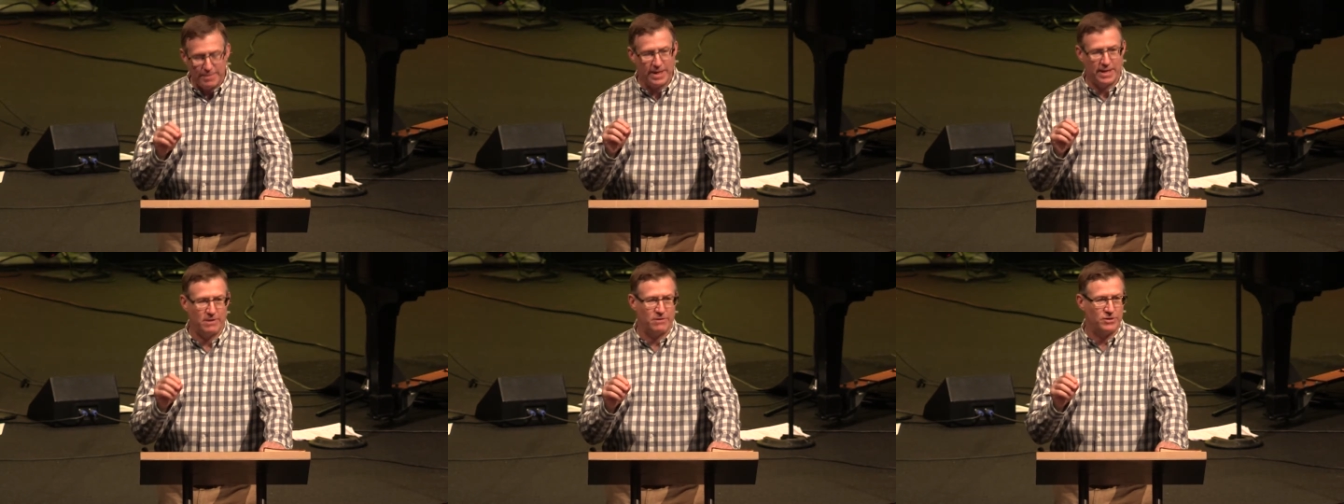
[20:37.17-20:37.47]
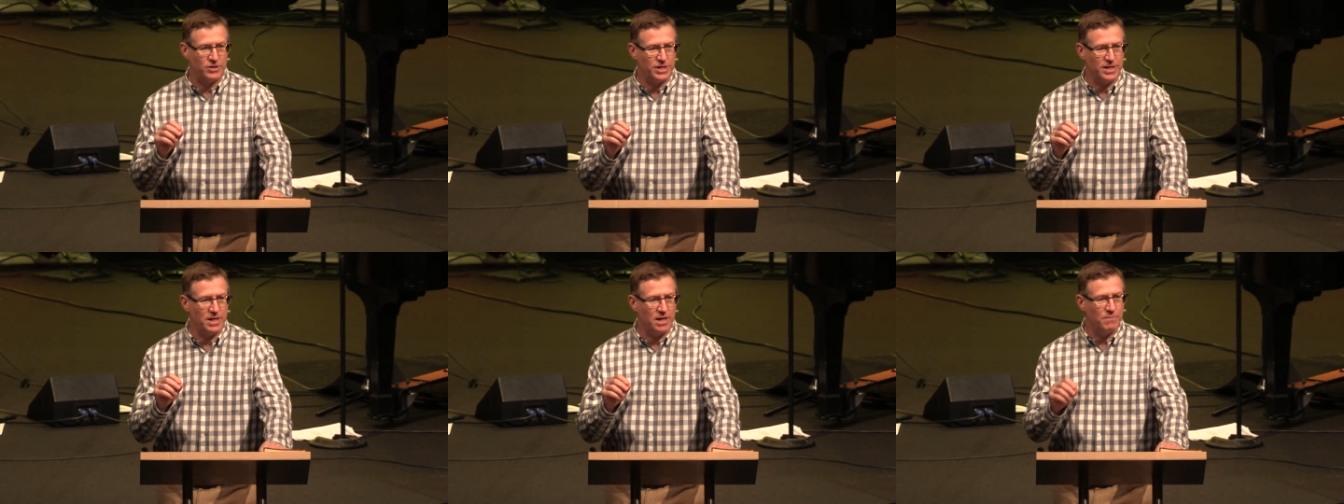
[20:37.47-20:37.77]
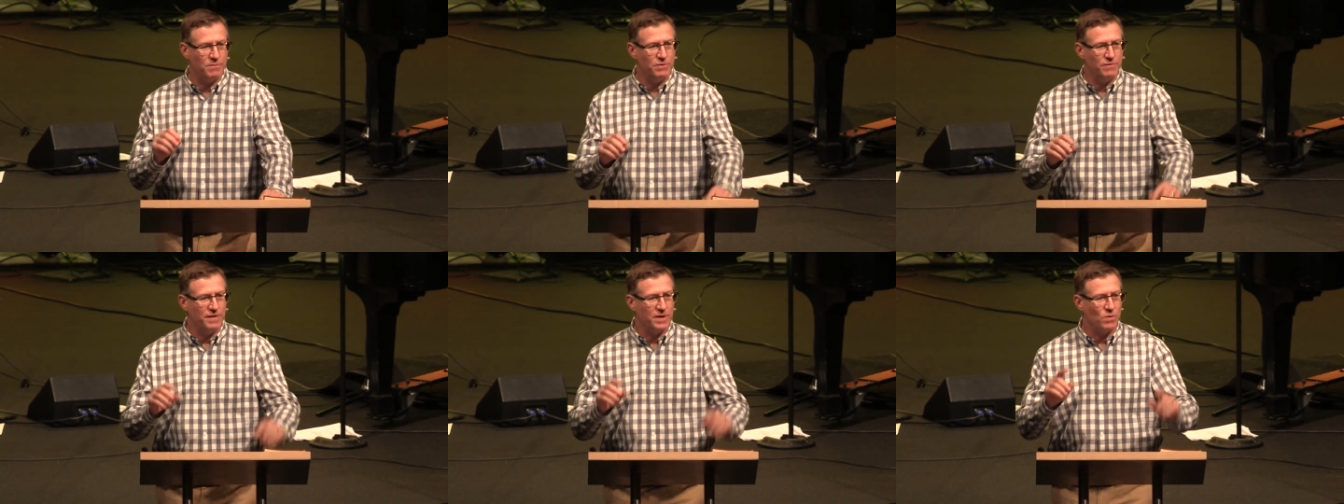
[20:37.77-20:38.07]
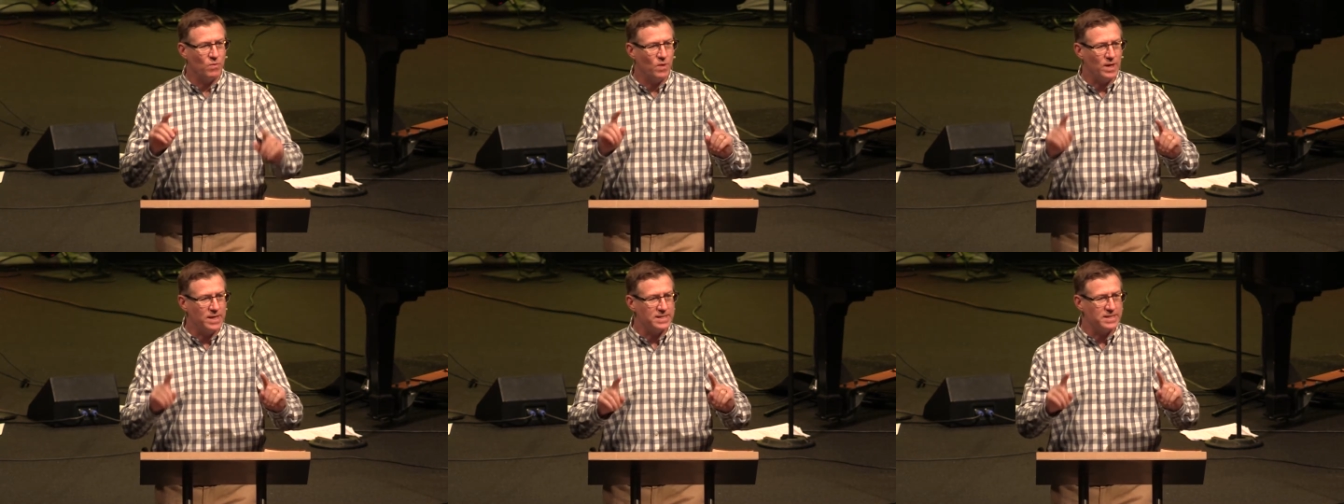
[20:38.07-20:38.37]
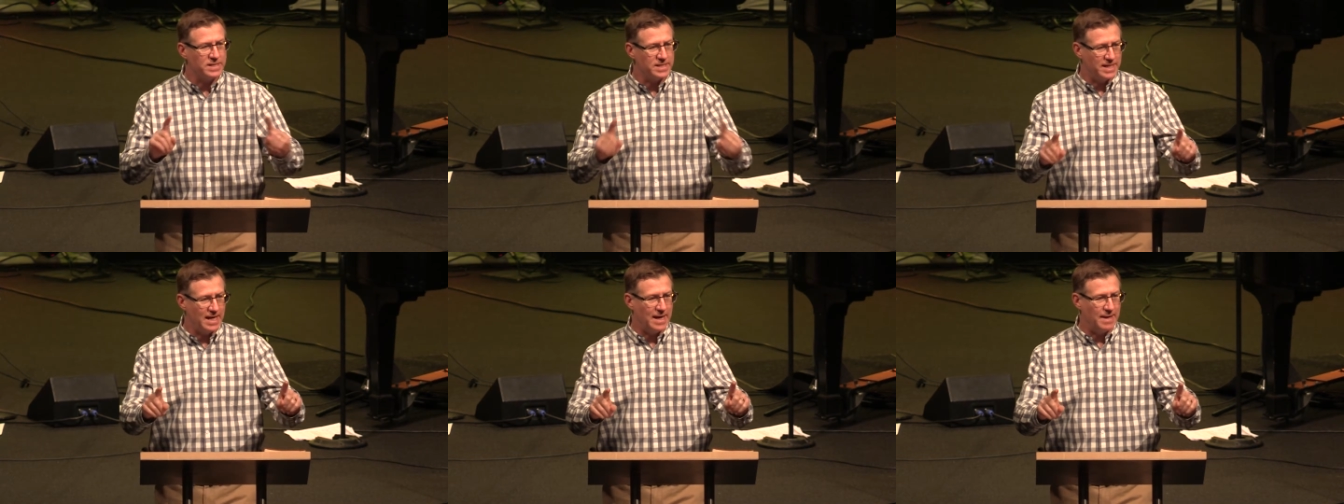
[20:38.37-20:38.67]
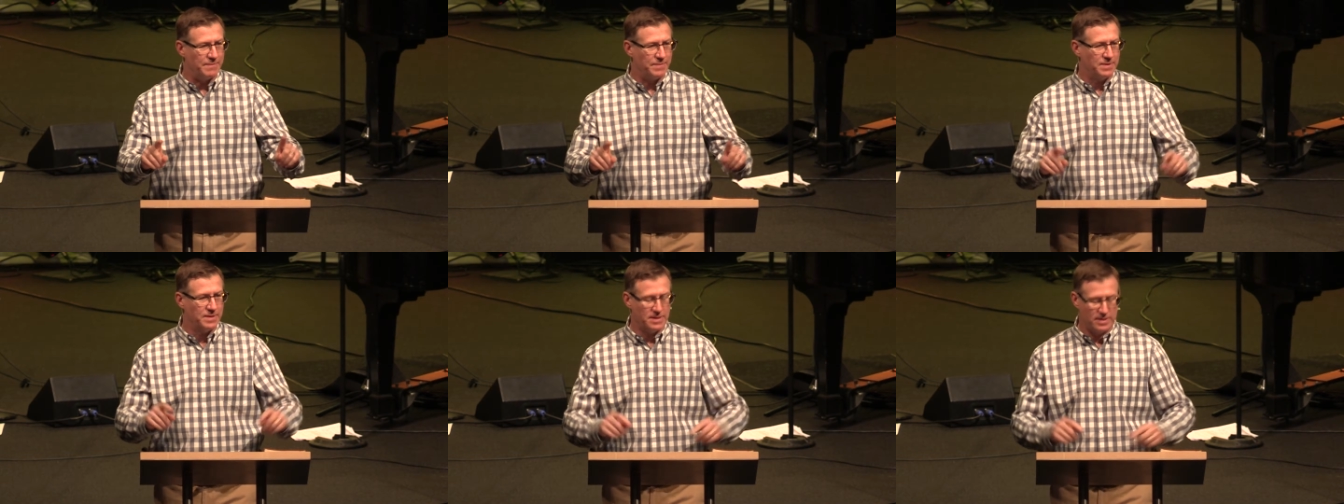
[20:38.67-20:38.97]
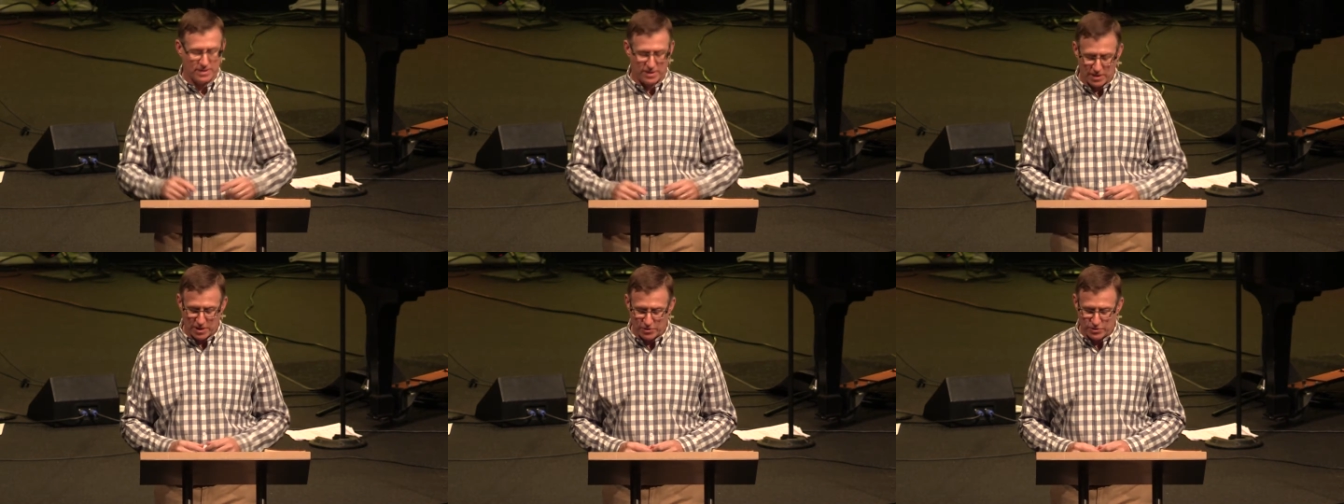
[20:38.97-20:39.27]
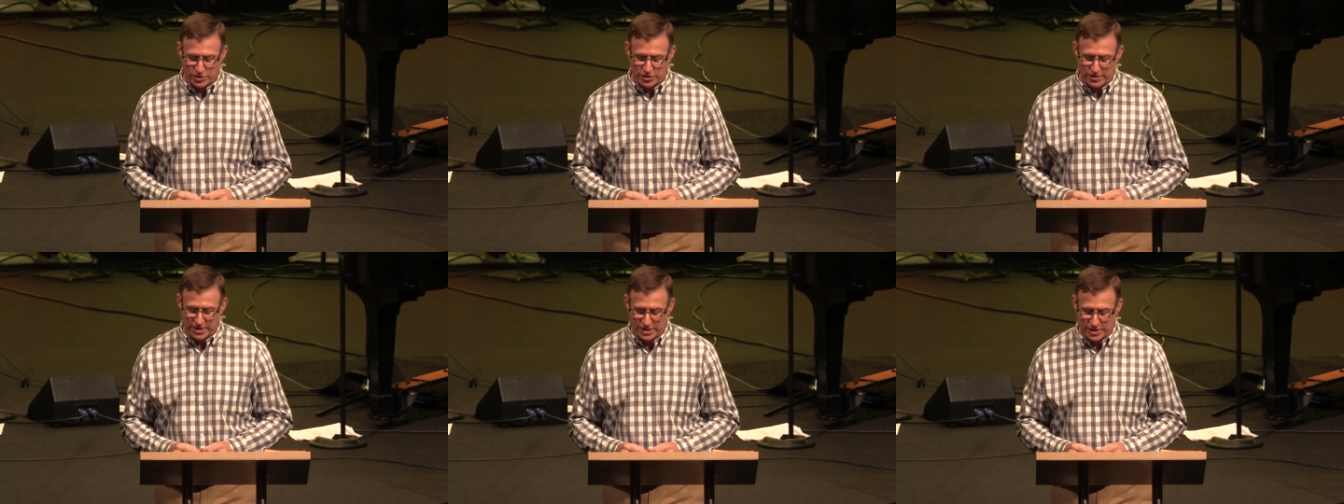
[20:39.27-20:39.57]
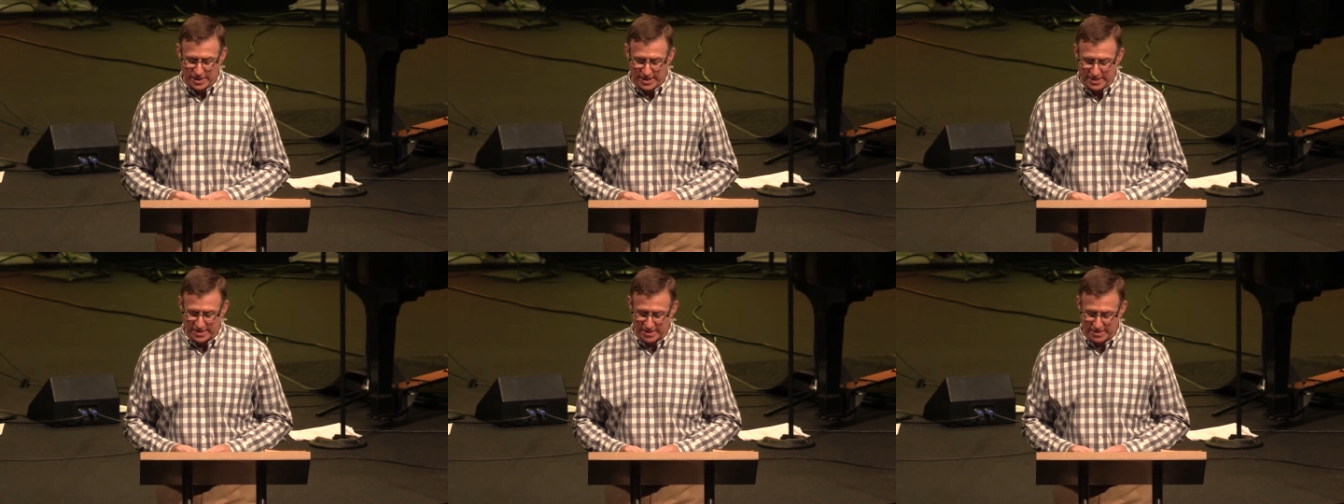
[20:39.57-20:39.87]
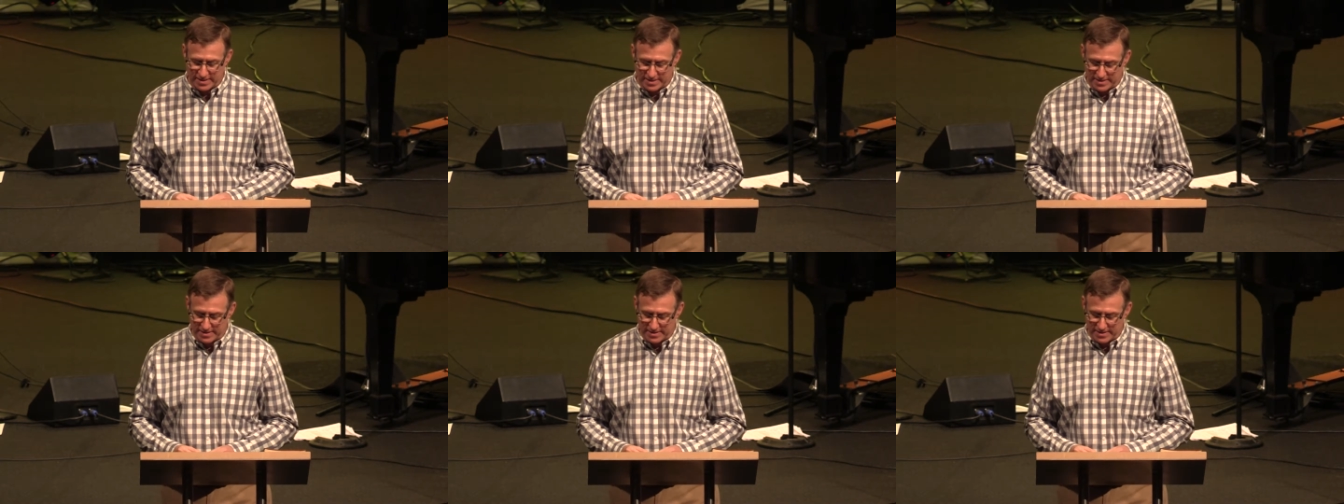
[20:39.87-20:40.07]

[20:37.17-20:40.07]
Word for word: energy on moving one step closer to Jesus.